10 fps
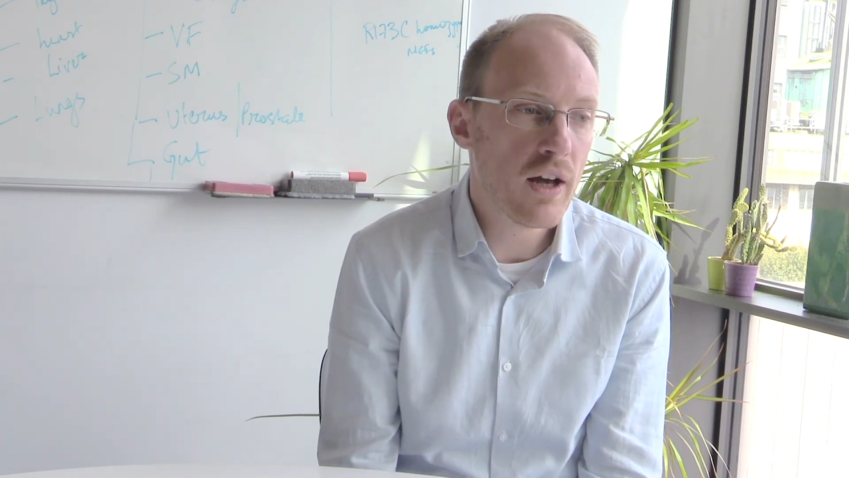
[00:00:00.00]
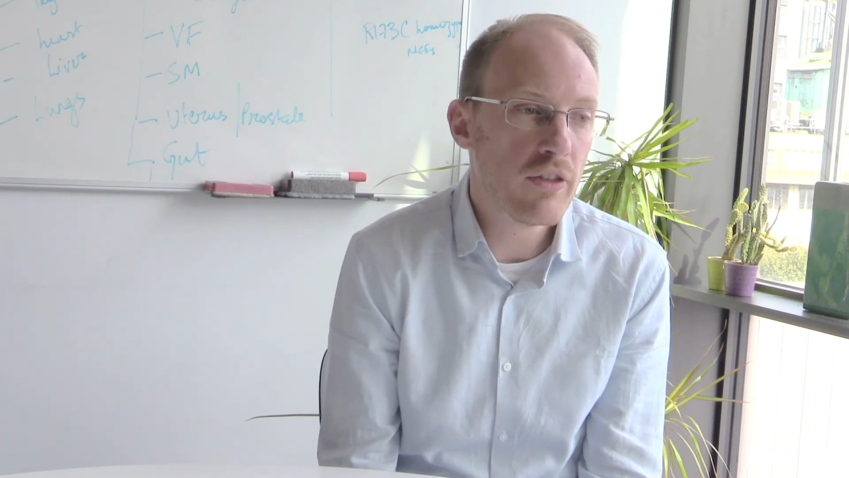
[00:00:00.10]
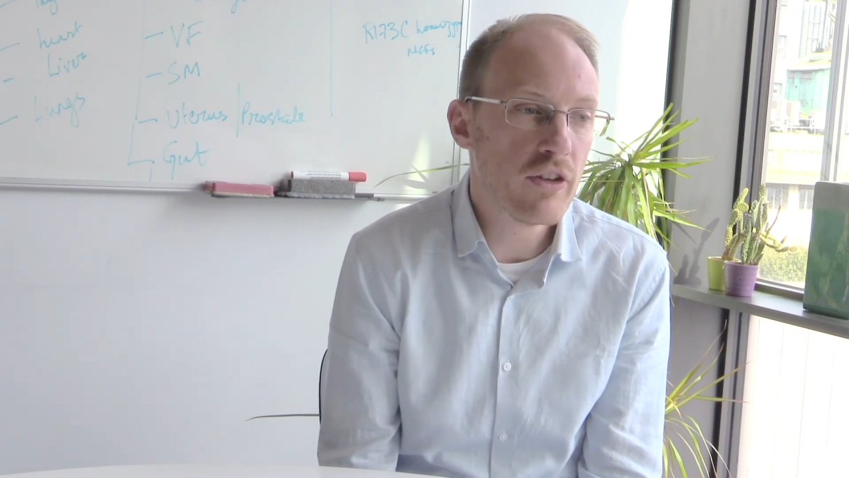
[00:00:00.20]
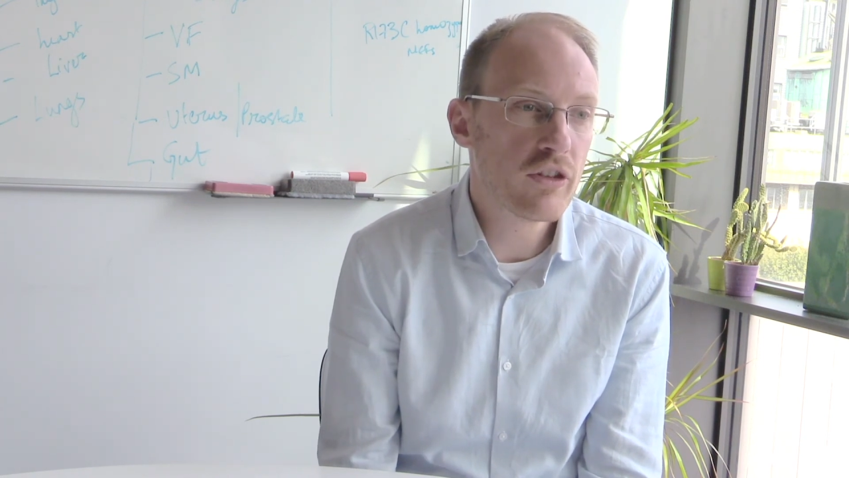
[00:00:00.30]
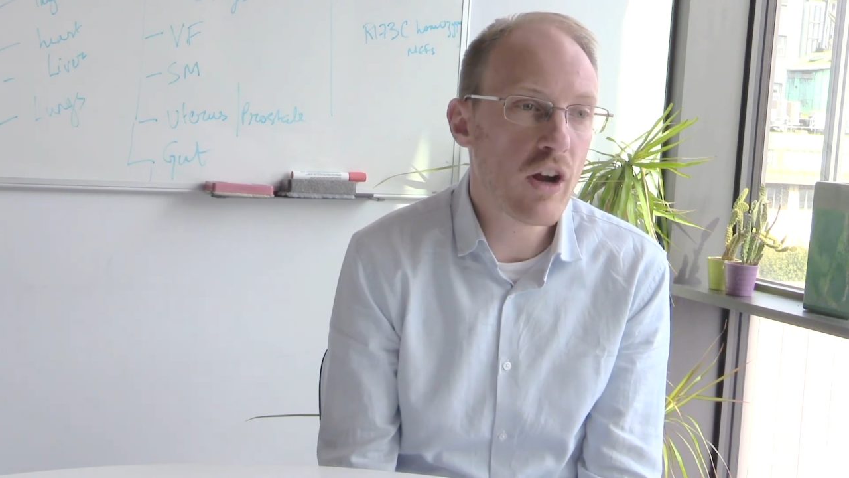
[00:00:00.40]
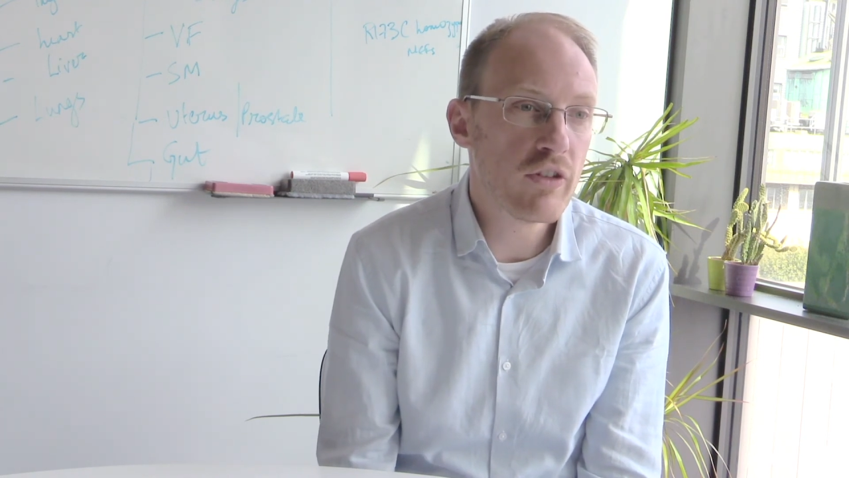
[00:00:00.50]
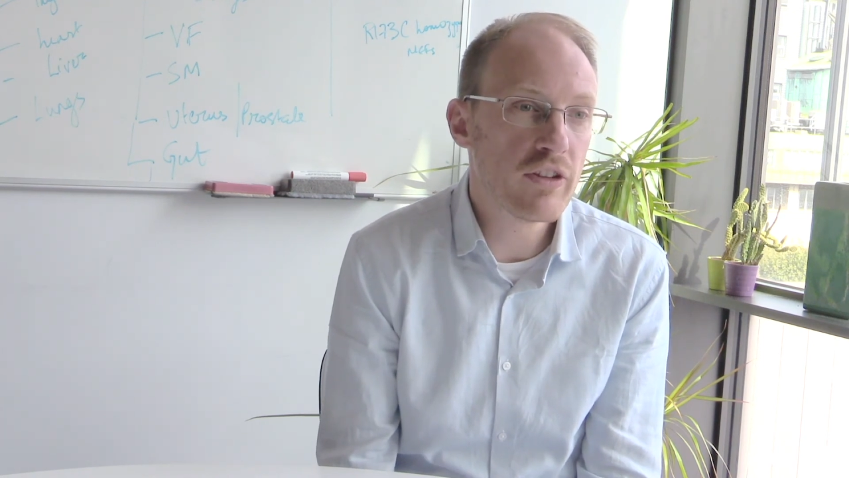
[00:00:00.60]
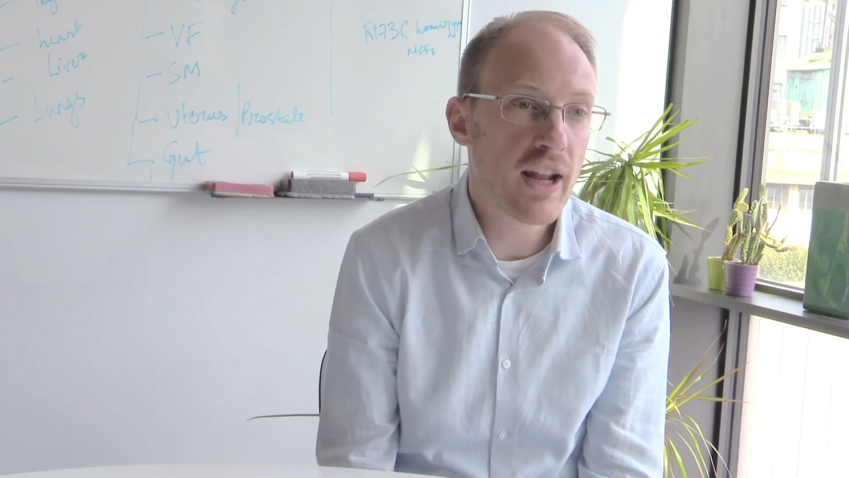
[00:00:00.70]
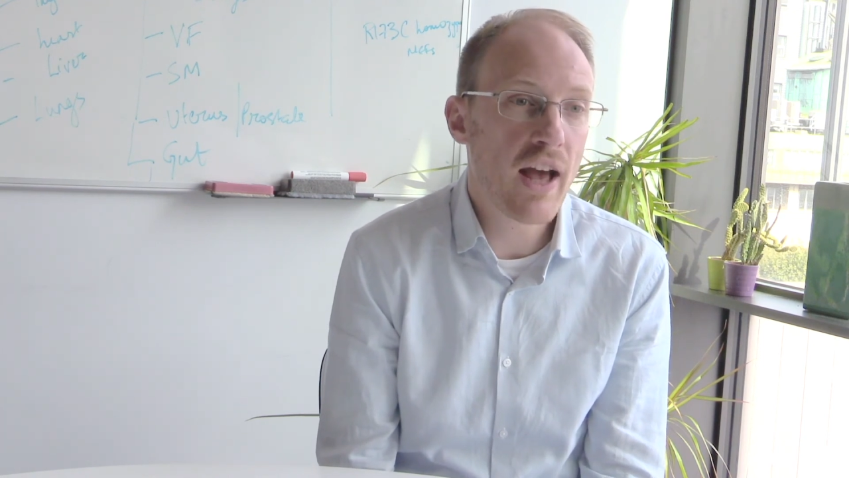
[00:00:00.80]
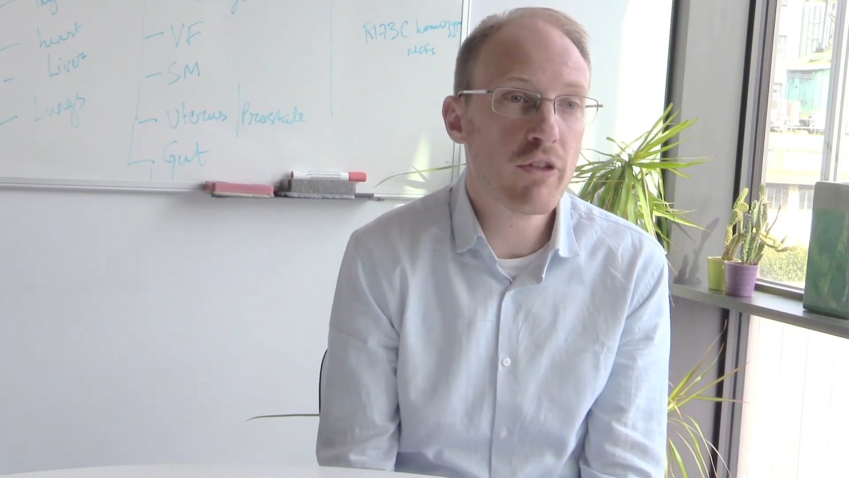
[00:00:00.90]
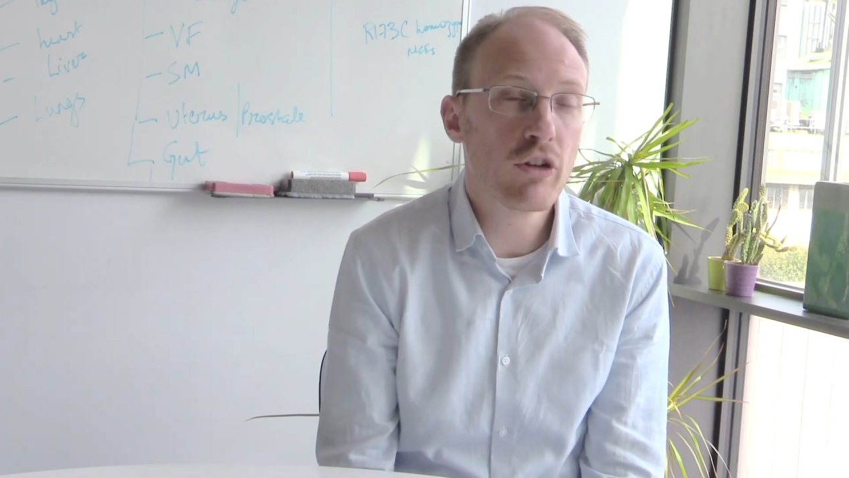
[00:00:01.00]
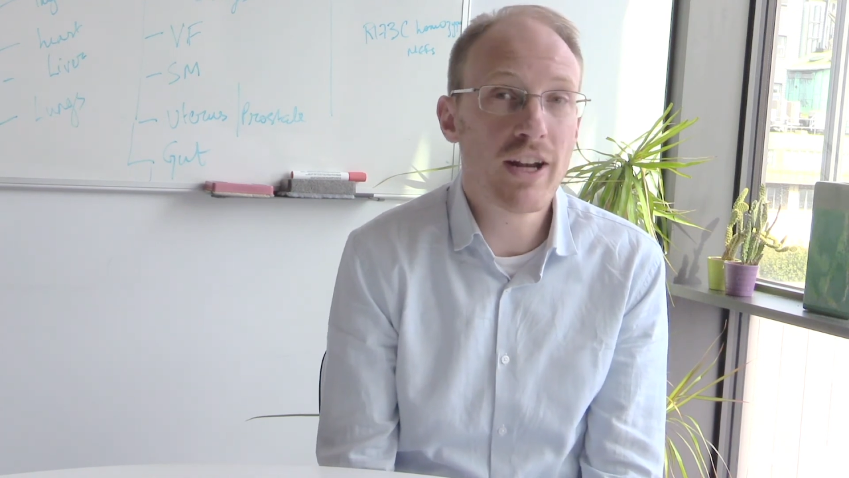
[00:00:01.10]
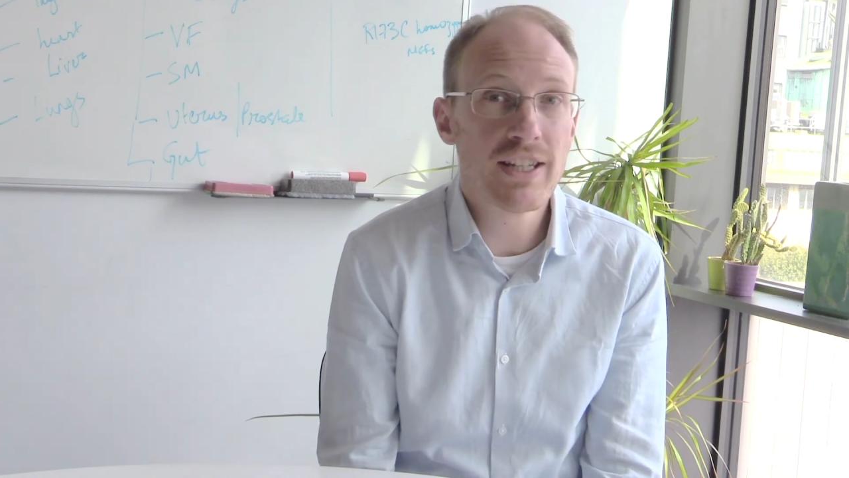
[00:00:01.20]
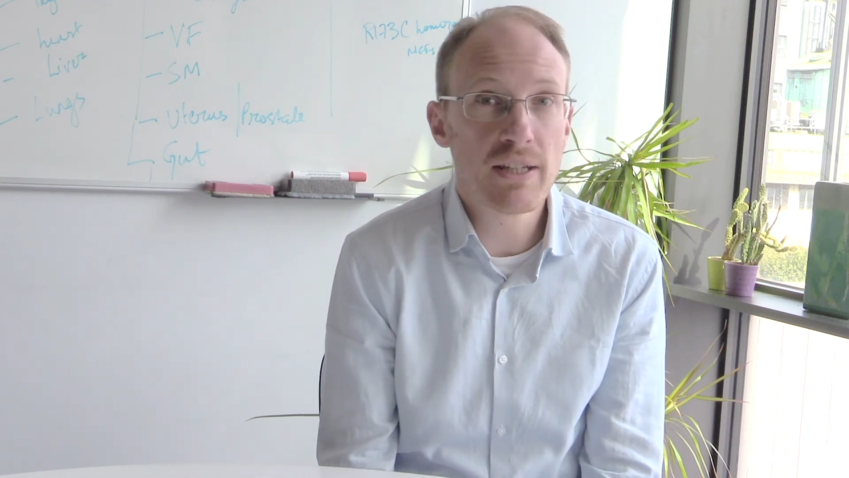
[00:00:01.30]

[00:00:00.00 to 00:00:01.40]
discovery is going to have the greatest